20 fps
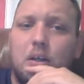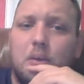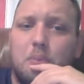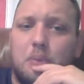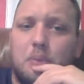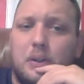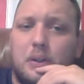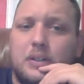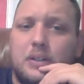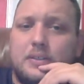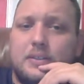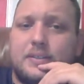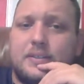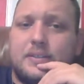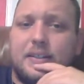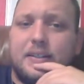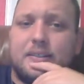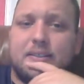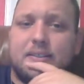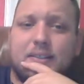But
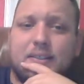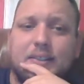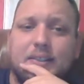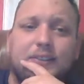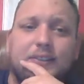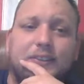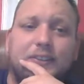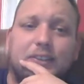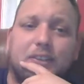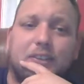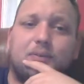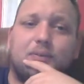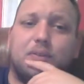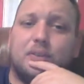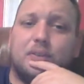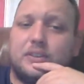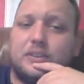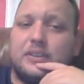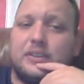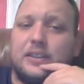aesthetic design just
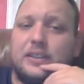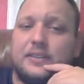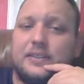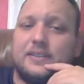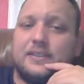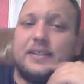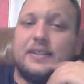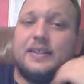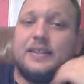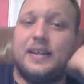for aesthetic design,